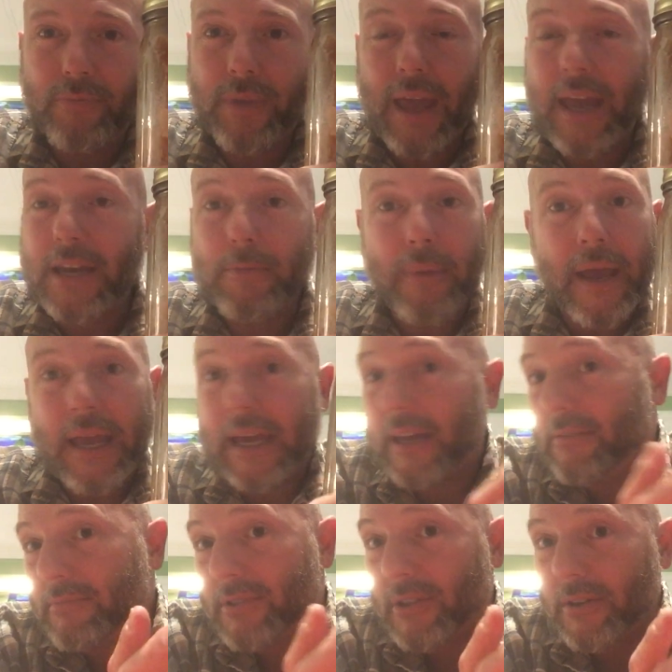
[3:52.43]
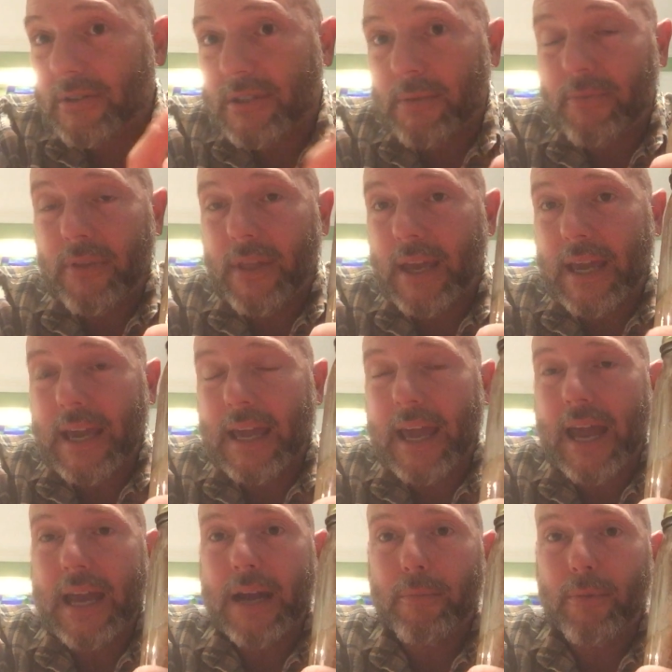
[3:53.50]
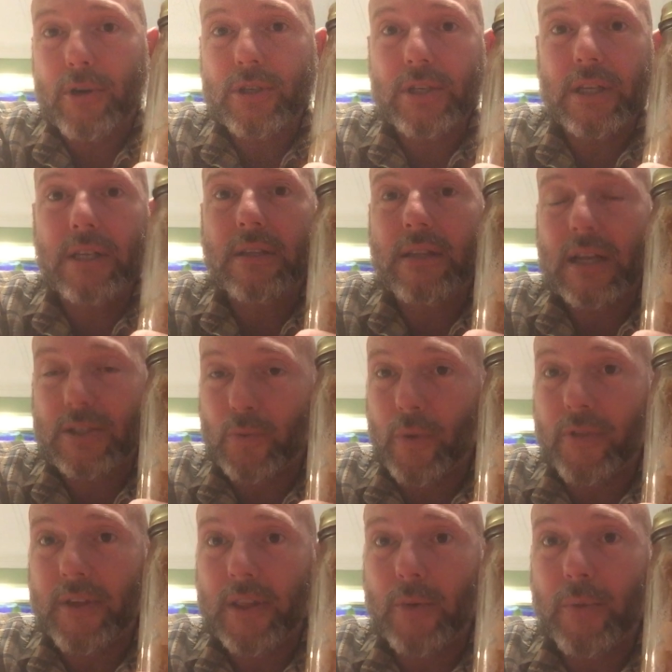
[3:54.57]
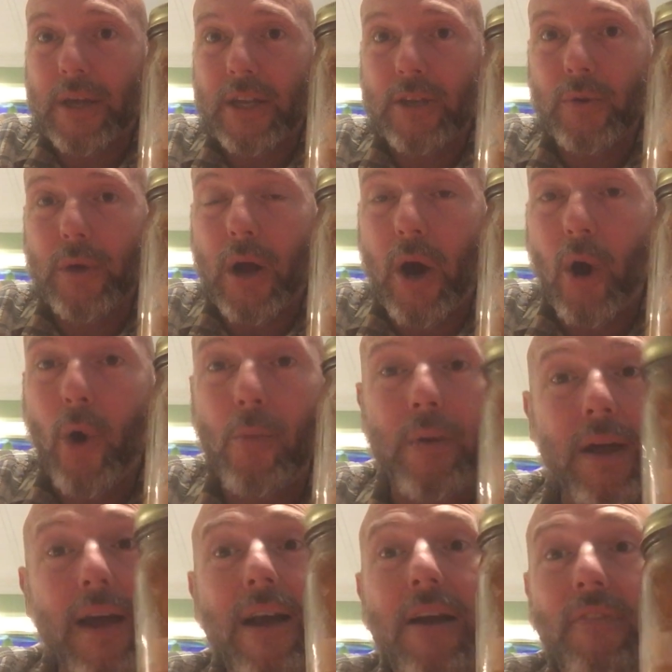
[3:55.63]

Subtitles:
canned bacon, so it's something they can can commercially. That's one thing that we can do at home.